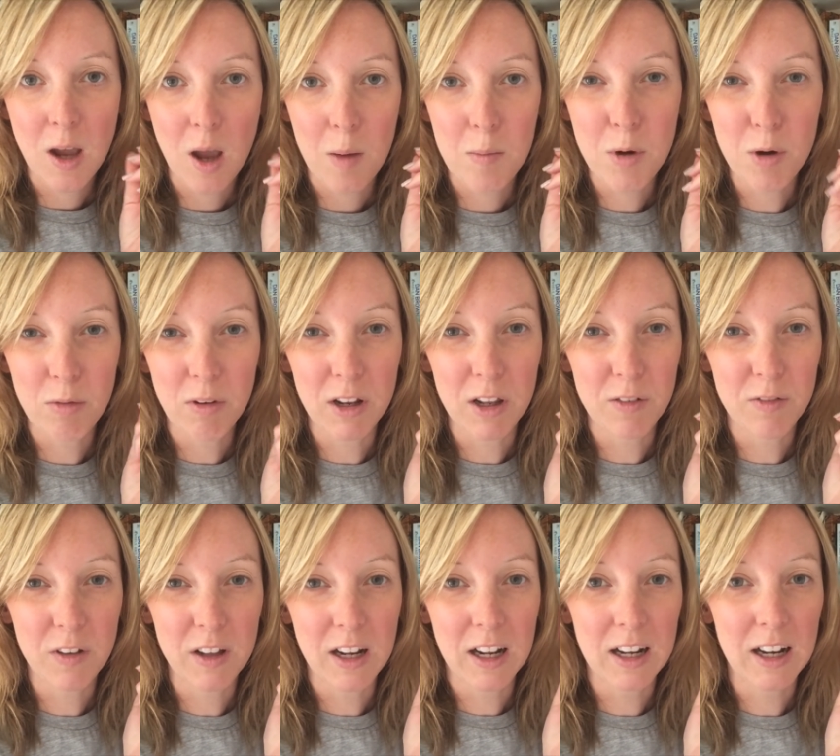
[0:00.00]
I'm not really
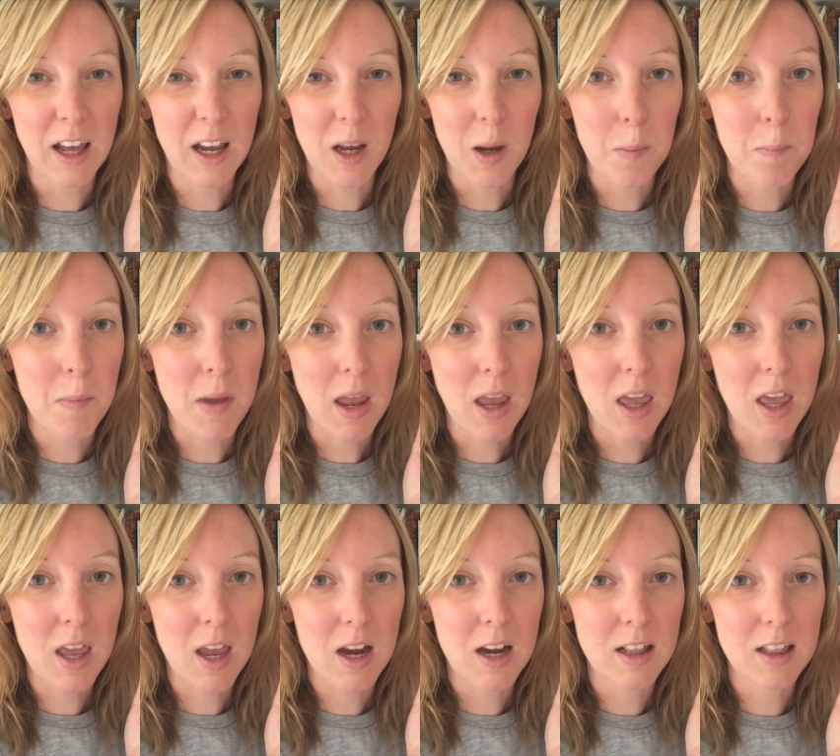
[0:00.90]
feeling like
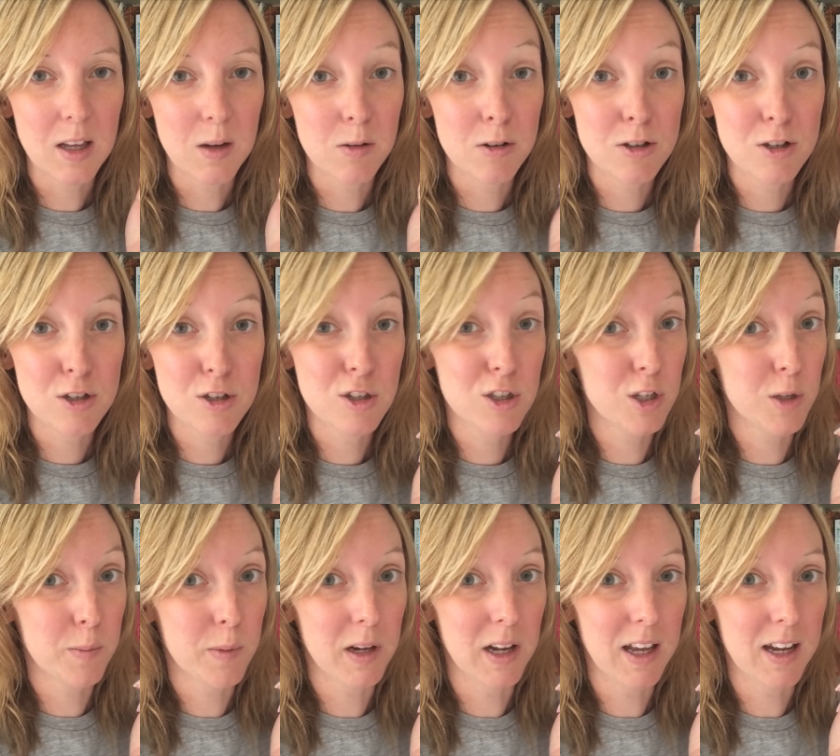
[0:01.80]
making anything, which is
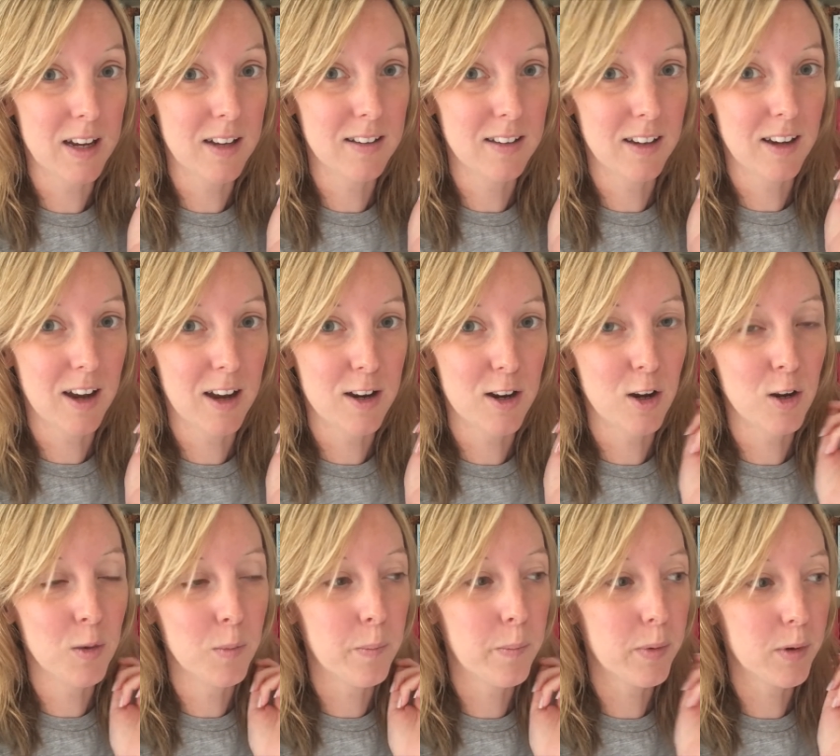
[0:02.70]
super lazy, I know,